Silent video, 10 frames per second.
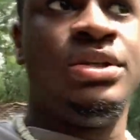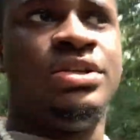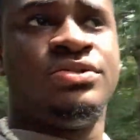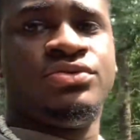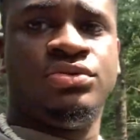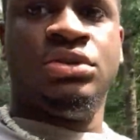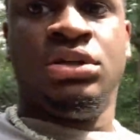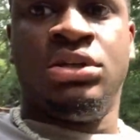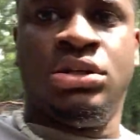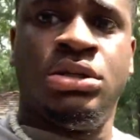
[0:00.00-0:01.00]
N
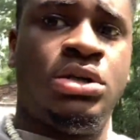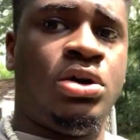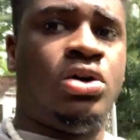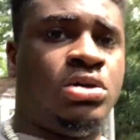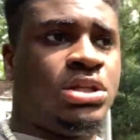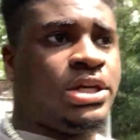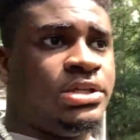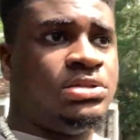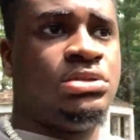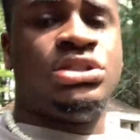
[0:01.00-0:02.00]
F. All right,
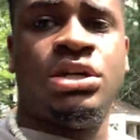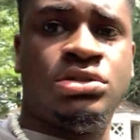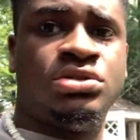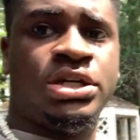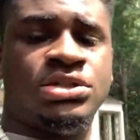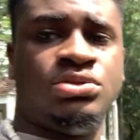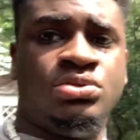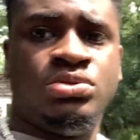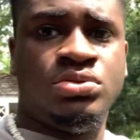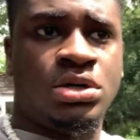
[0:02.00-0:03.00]
shout out to that
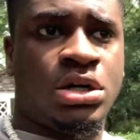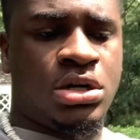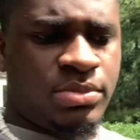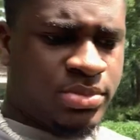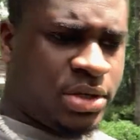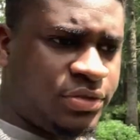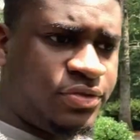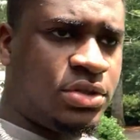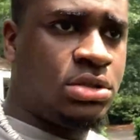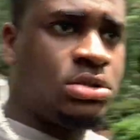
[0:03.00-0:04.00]
dude who uh come matter of
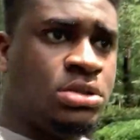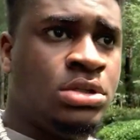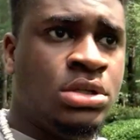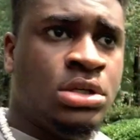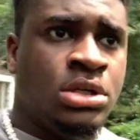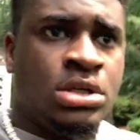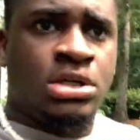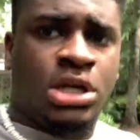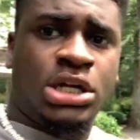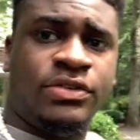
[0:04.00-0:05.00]
fact,
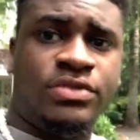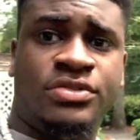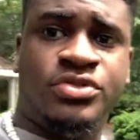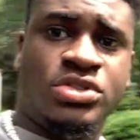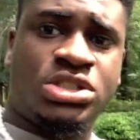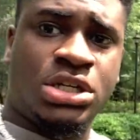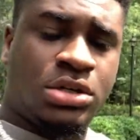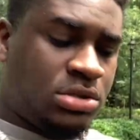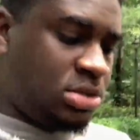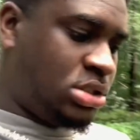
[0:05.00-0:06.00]
I give him a free shout
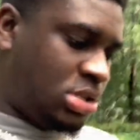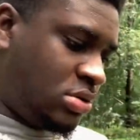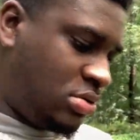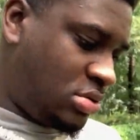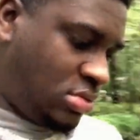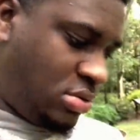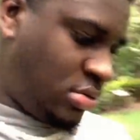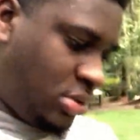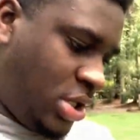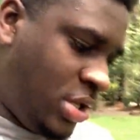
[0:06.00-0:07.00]
out today. Hold on.
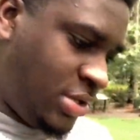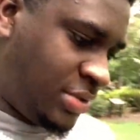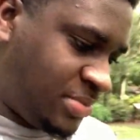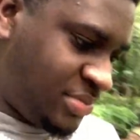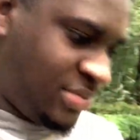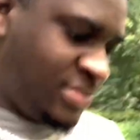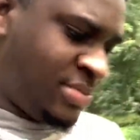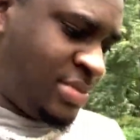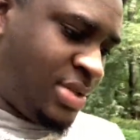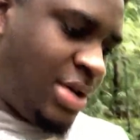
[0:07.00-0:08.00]

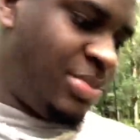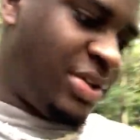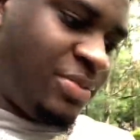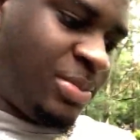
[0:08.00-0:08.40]
I'm gonna give